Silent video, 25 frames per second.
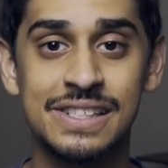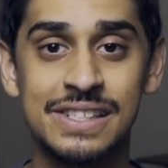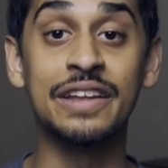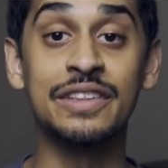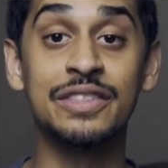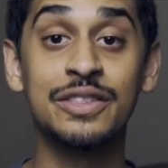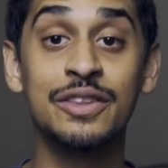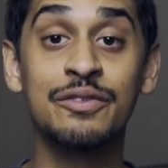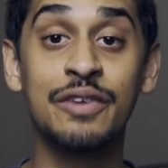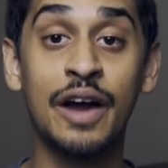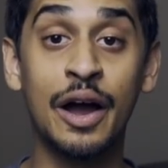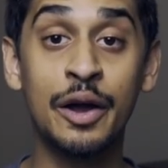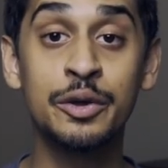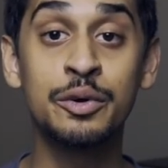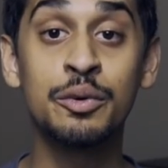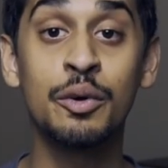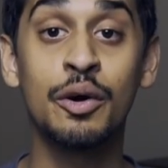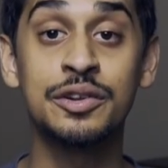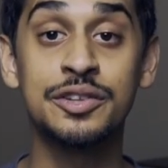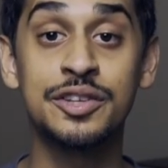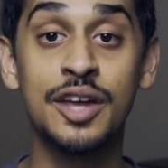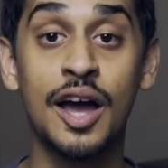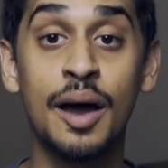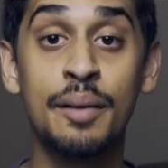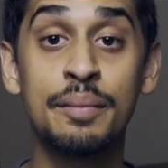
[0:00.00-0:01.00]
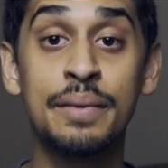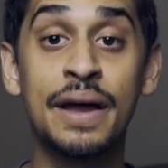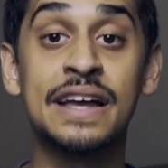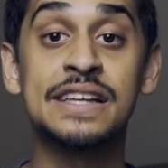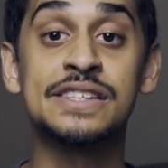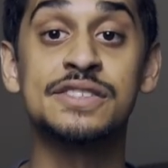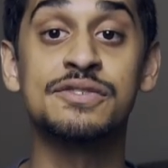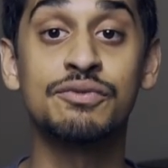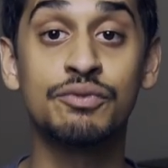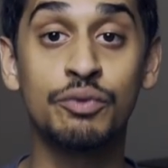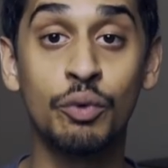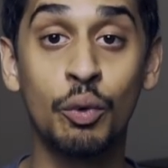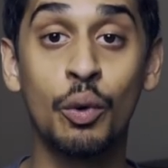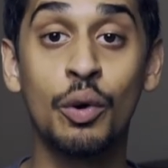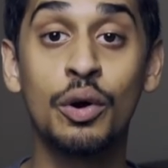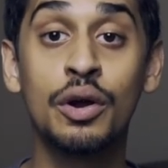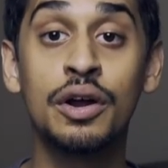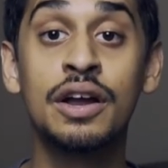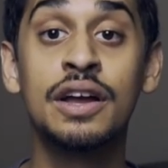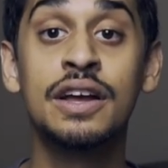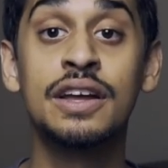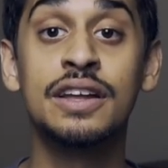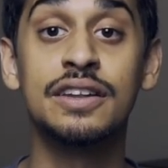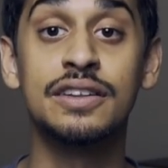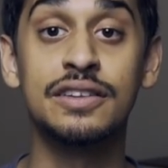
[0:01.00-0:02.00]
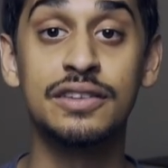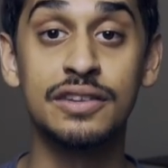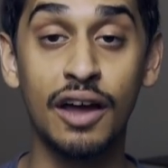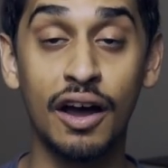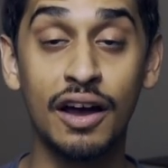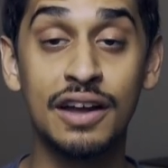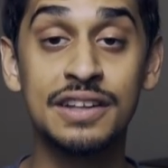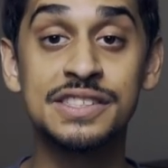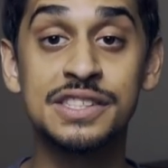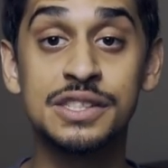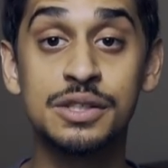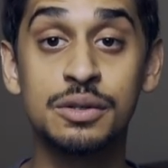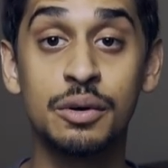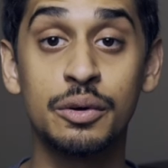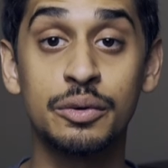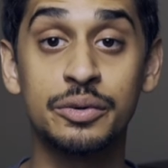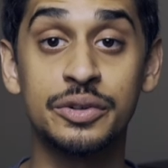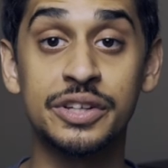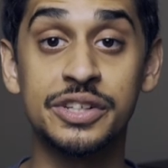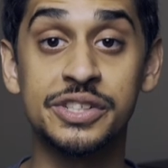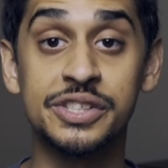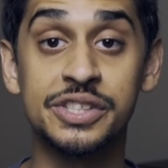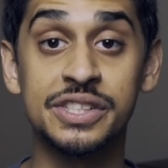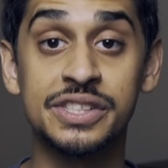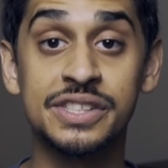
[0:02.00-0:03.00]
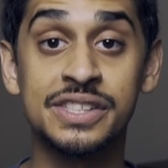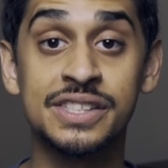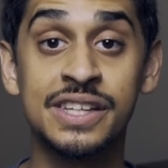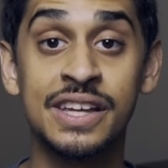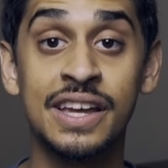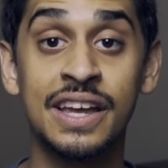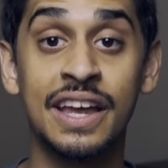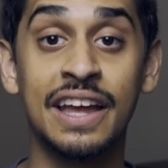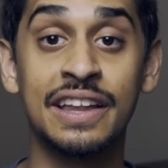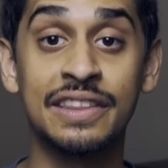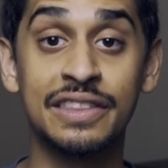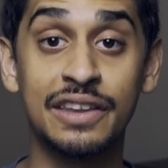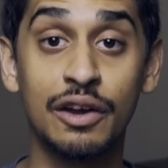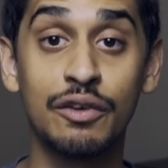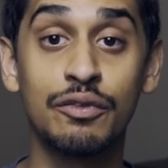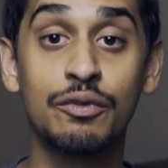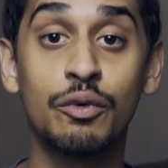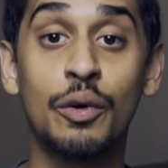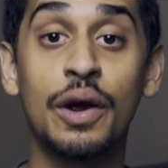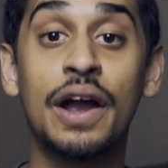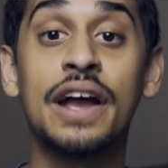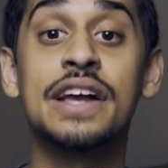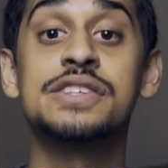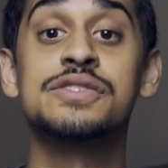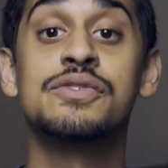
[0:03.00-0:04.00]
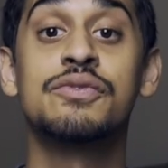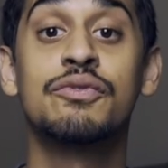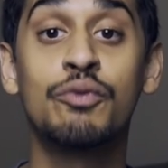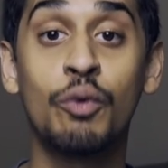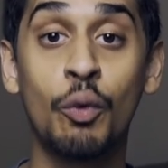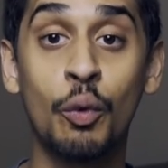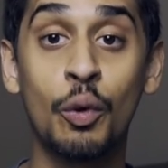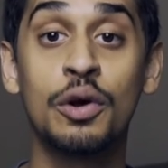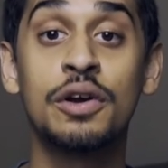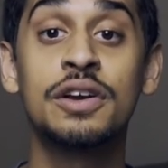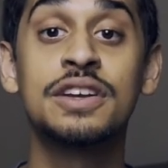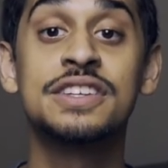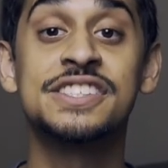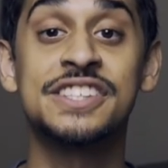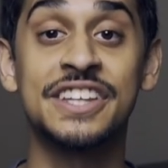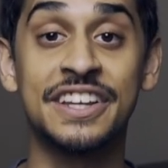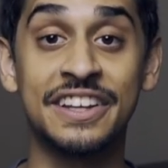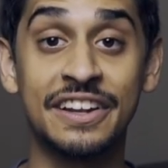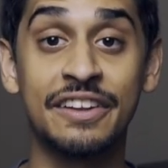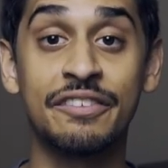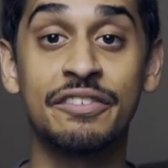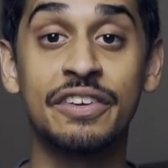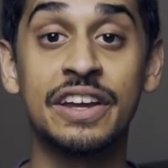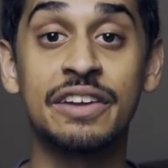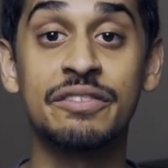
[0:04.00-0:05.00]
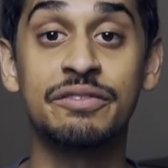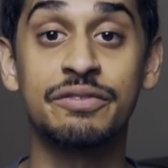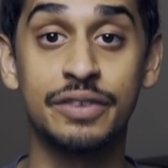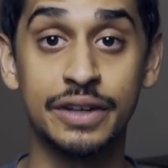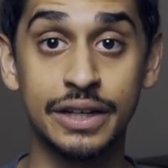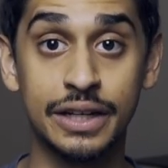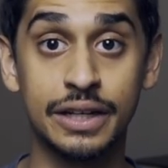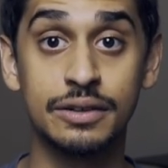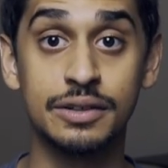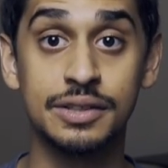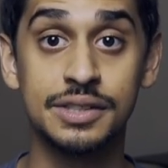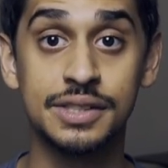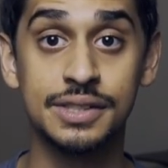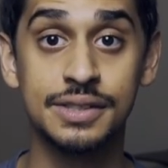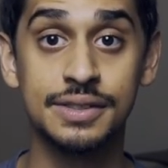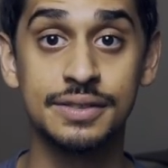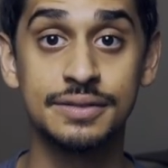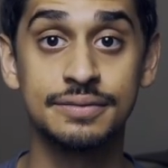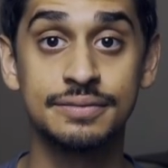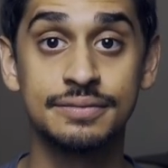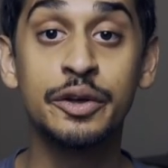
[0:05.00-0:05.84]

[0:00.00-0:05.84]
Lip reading: Okay, the value on top has 4 non-zero digits and therefore has 4 significant figures.